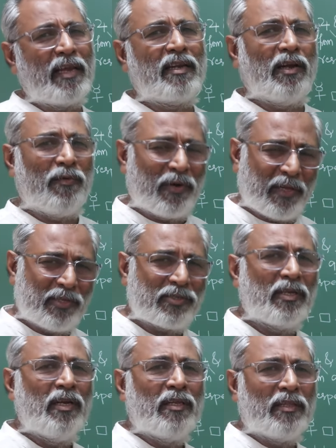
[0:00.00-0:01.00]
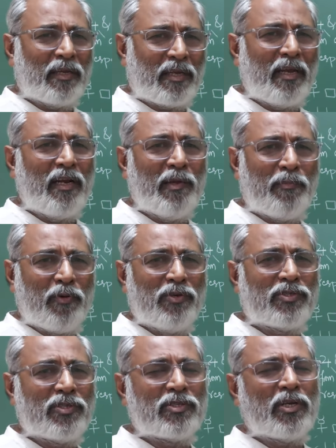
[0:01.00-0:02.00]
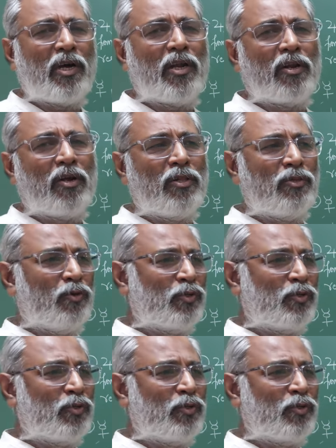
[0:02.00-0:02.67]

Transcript: Like nowadays, the kingly positions are all